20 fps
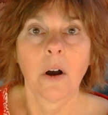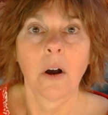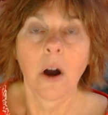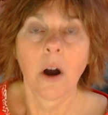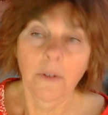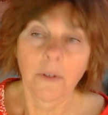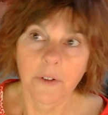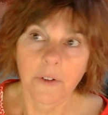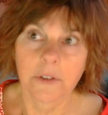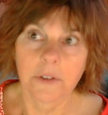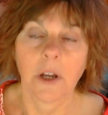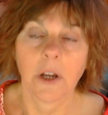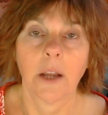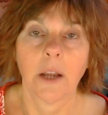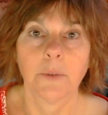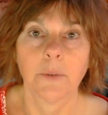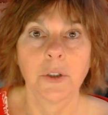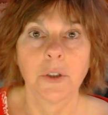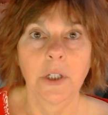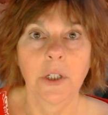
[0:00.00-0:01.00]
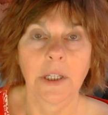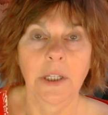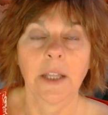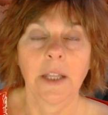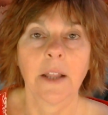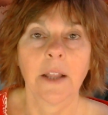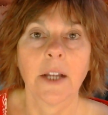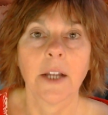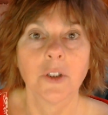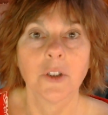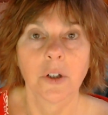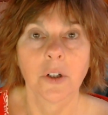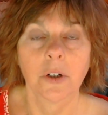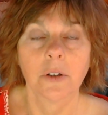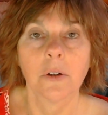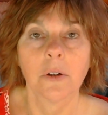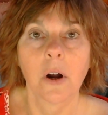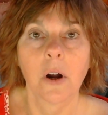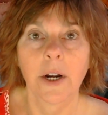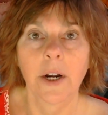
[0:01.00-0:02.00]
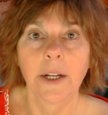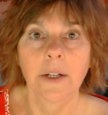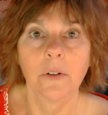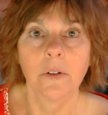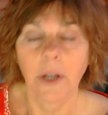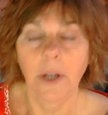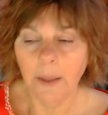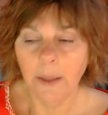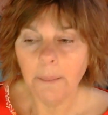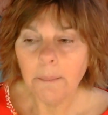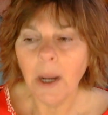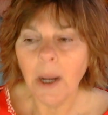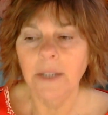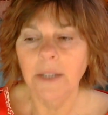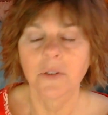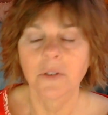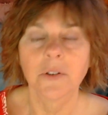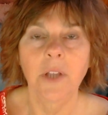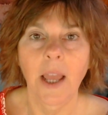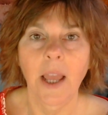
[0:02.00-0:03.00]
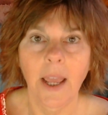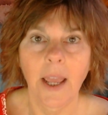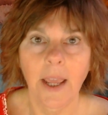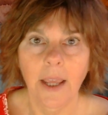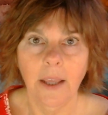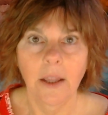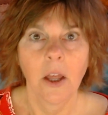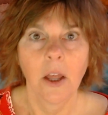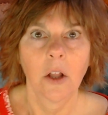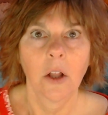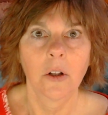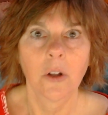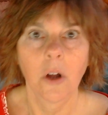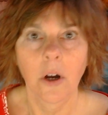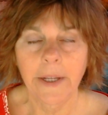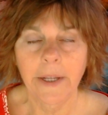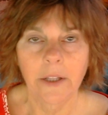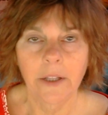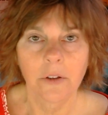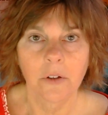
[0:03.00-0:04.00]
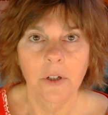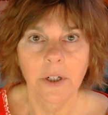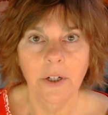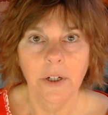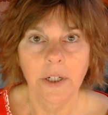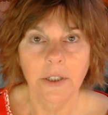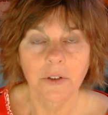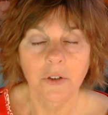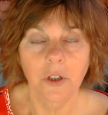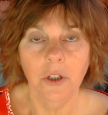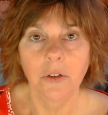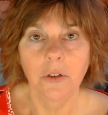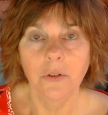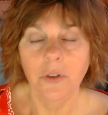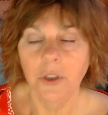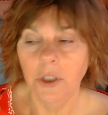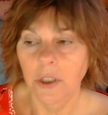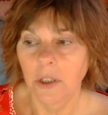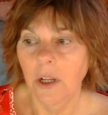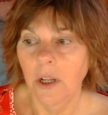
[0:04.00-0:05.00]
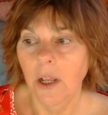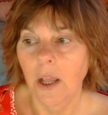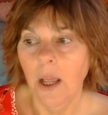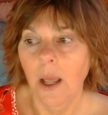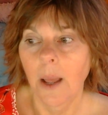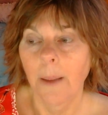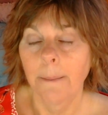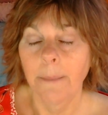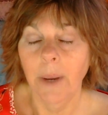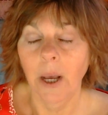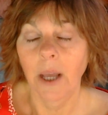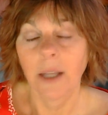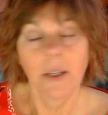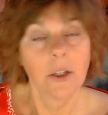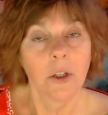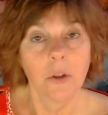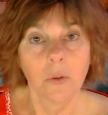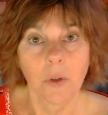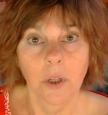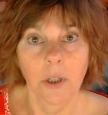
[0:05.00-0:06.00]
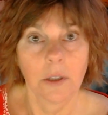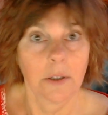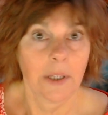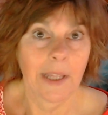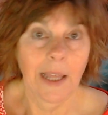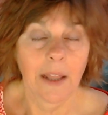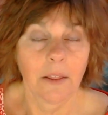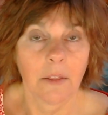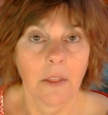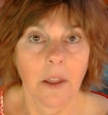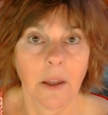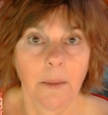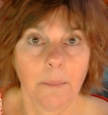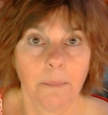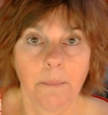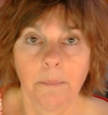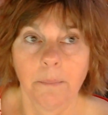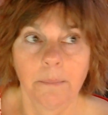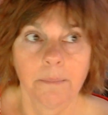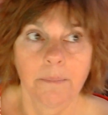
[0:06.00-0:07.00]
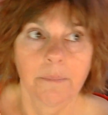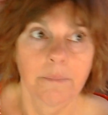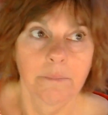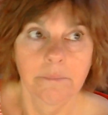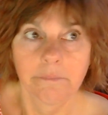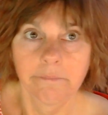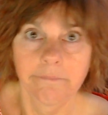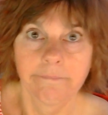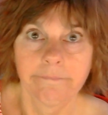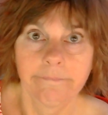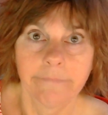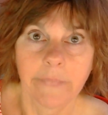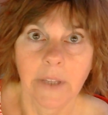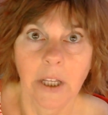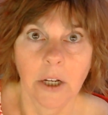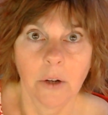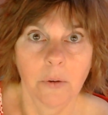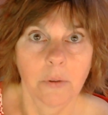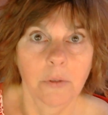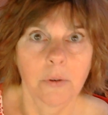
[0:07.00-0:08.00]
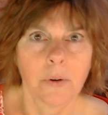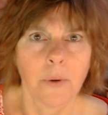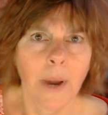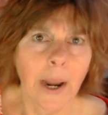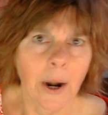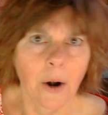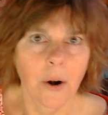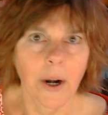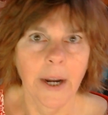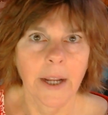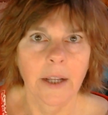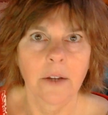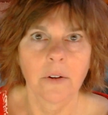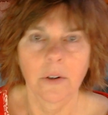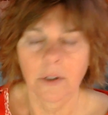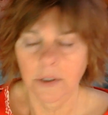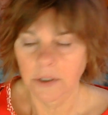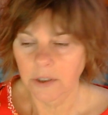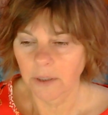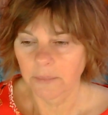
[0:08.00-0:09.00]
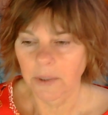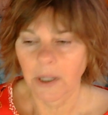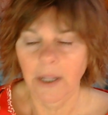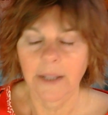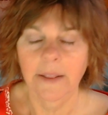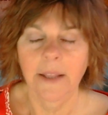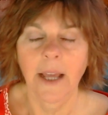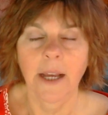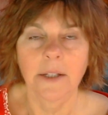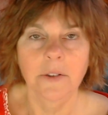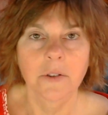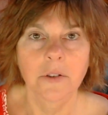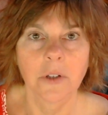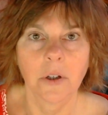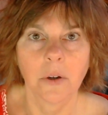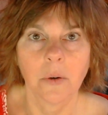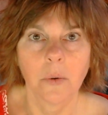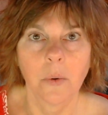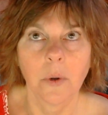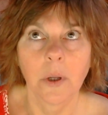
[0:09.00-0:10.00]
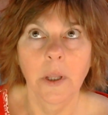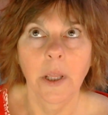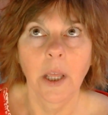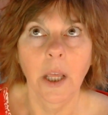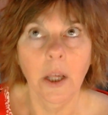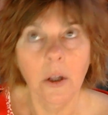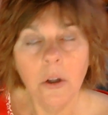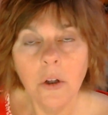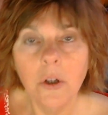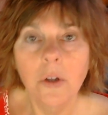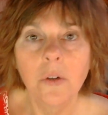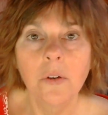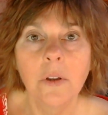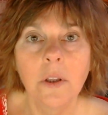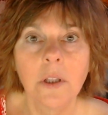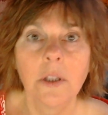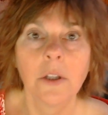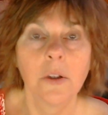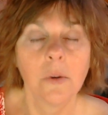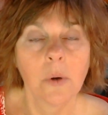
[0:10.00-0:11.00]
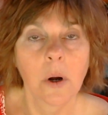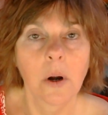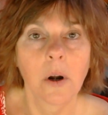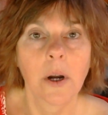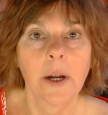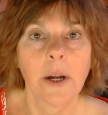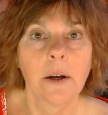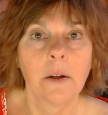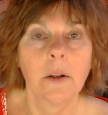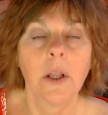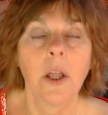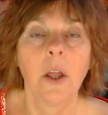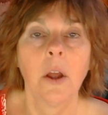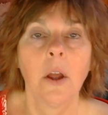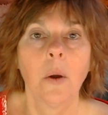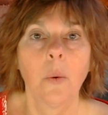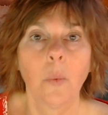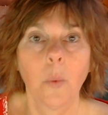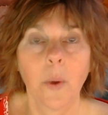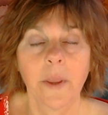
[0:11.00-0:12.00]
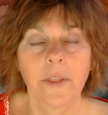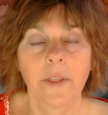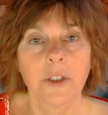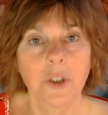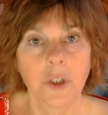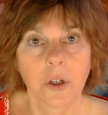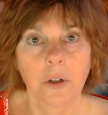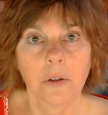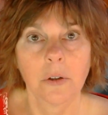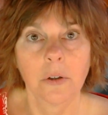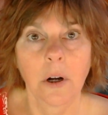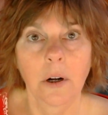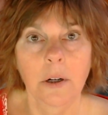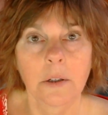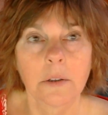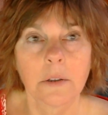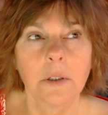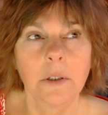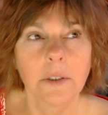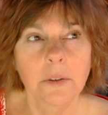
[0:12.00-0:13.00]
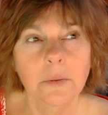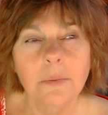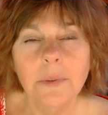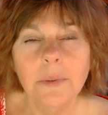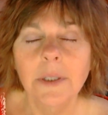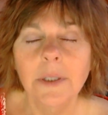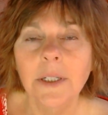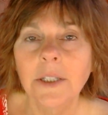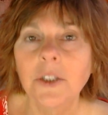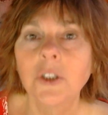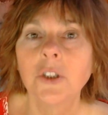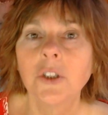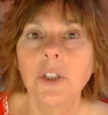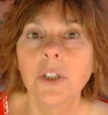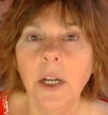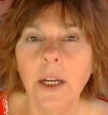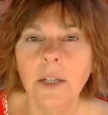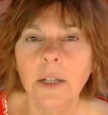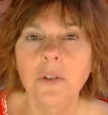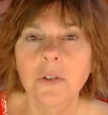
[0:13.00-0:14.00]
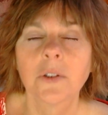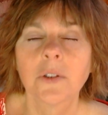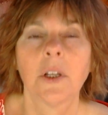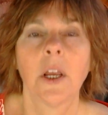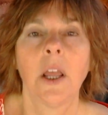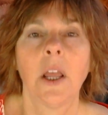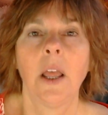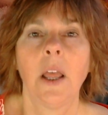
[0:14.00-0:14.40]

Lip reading: oftentimes you can get that journal article. It might say log in through your institution, but you can get them, through Eric or something like that. So include the URL with a journal article. It's really just